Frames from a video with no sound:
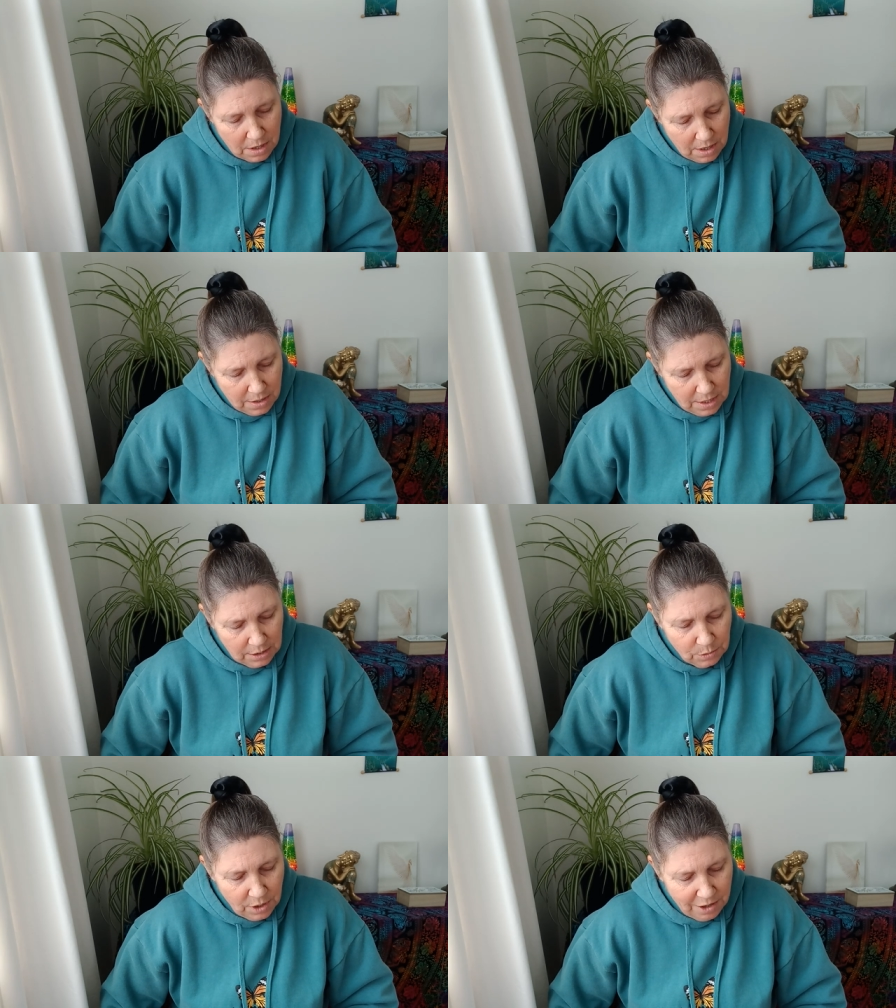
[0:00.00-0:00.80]
And
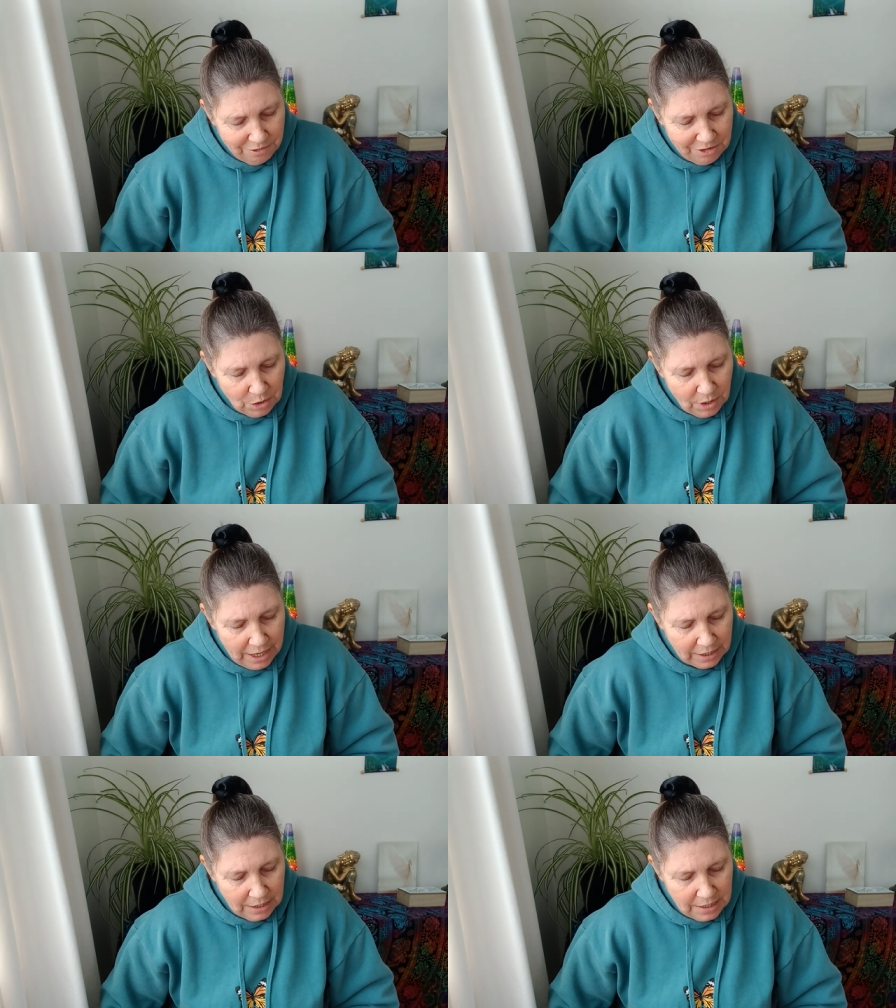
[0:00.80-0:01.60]
that's what I feel
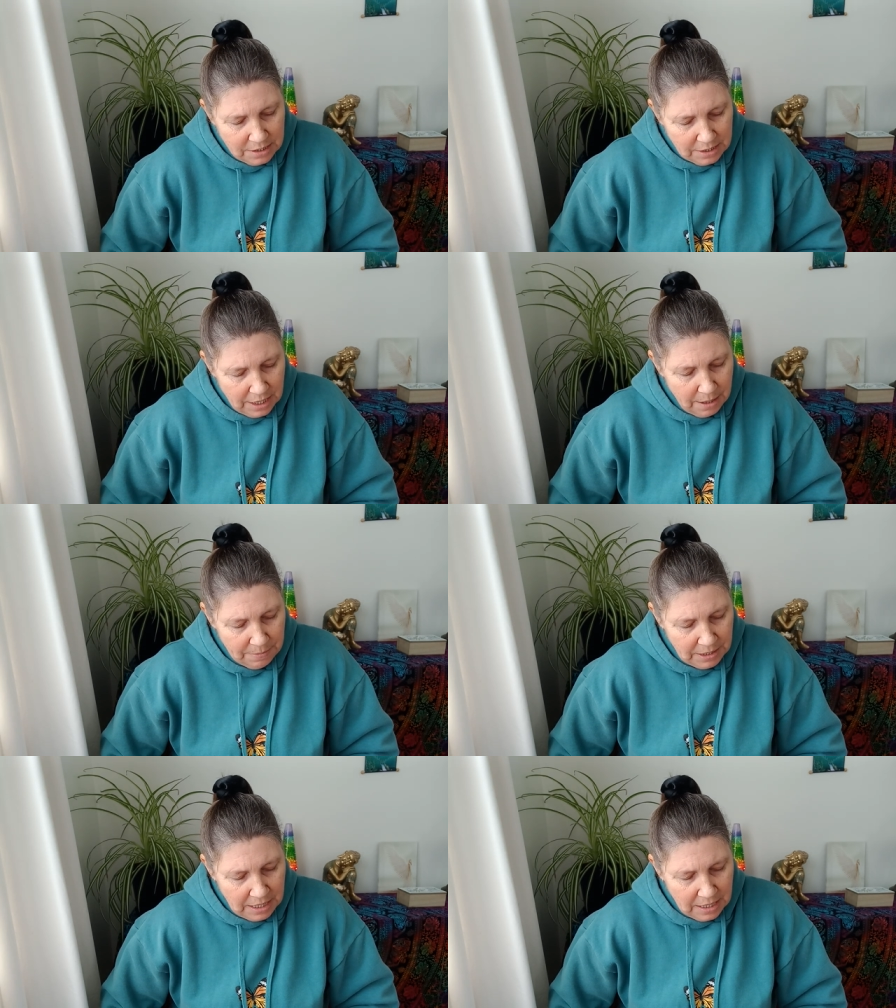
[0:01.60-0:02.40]
like needs to
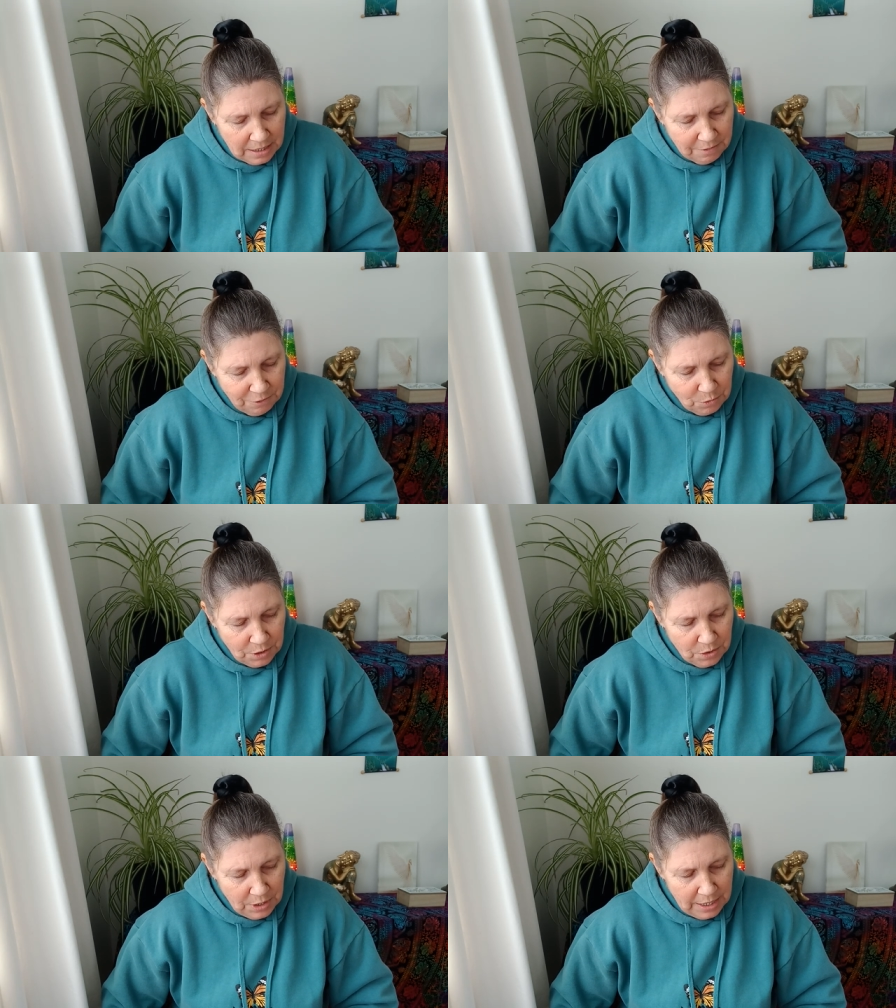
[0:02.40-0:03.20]
happen here for
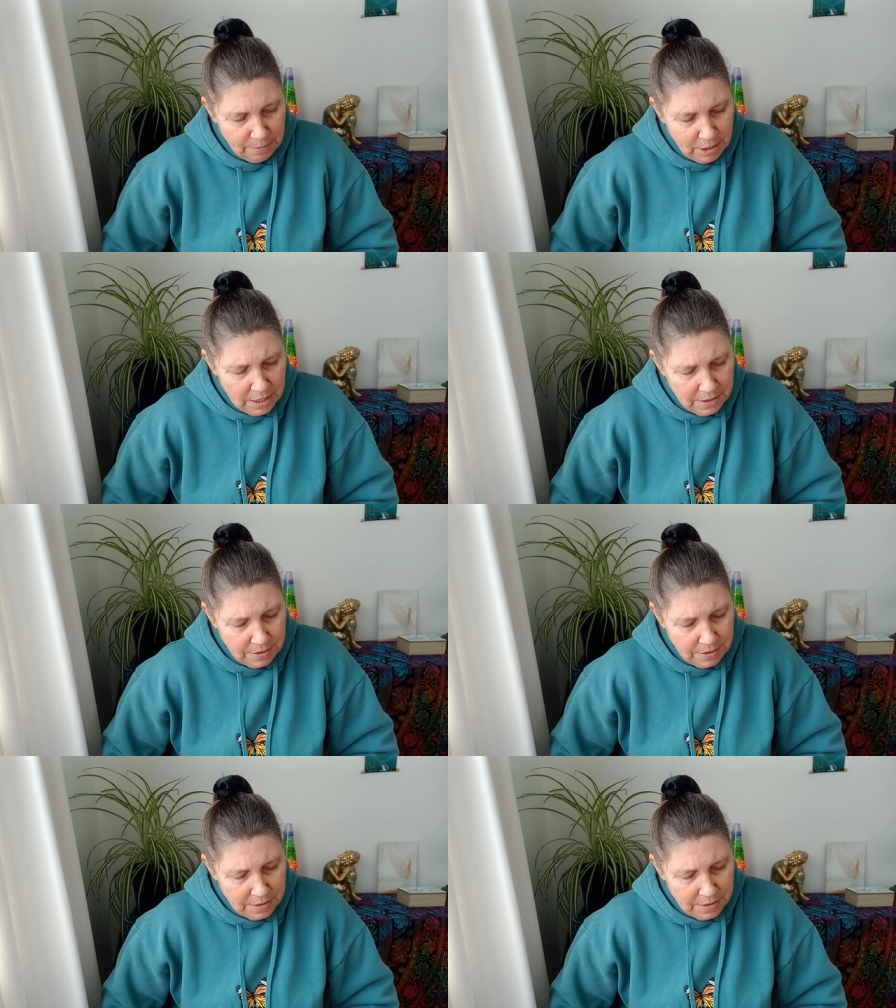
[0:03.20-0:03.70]
you, Libra.